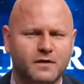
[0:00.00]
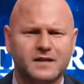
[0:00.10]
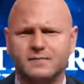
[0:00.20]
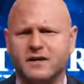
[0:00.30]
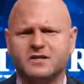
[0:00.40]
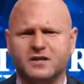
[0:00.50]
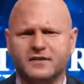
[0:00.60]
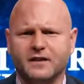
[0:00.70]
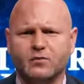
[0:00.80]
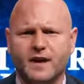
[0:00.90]
Not to mention, I
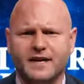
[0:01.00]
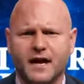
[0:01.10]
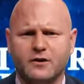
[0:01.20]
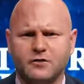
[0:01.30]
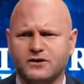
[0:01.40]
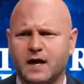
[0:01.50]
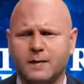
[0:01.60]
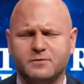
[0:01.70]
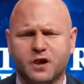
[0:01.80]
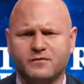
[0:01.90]
think right now you're
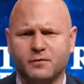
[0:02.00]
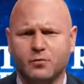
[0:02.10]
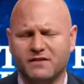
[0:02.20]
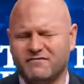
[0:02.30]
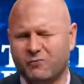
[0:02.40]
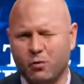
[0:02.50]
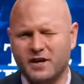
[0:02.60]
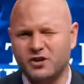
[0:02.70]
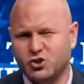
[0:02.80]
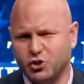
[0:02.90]
topped off at
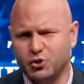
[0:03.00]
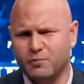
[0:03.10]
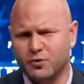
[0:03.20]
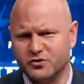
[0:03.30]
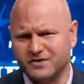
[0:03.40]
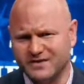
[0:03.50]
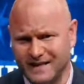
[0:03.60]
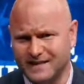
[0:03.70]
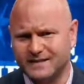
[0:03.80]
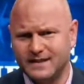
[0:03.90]

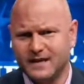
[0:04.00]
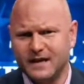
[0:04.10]
42%